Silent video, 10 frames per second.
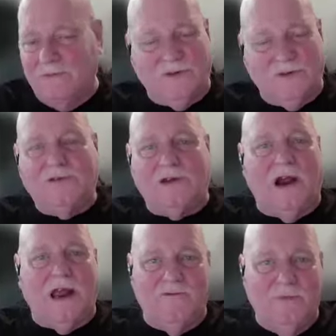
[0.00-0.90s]
I'm so
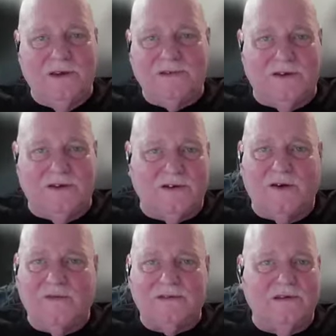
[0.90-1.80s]
sorry I've missed the
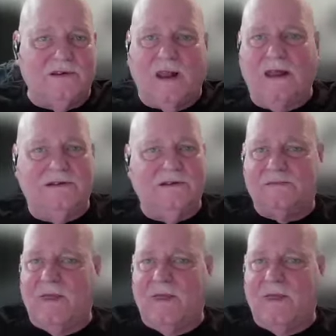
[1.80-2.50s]
services, and